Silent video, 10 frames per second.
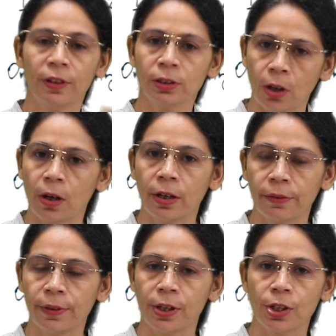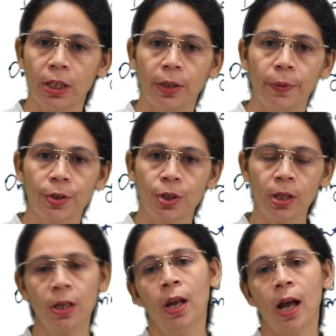first order differential
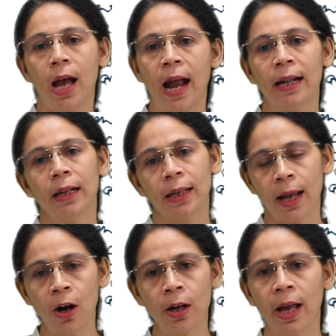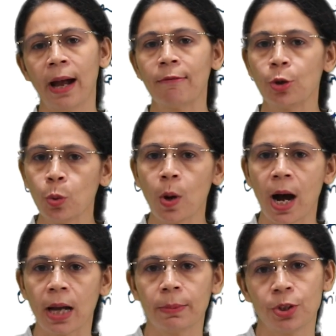equation and it cannot have two
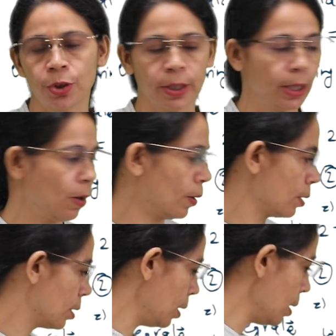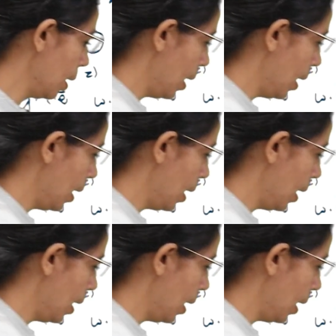arbitrary constants,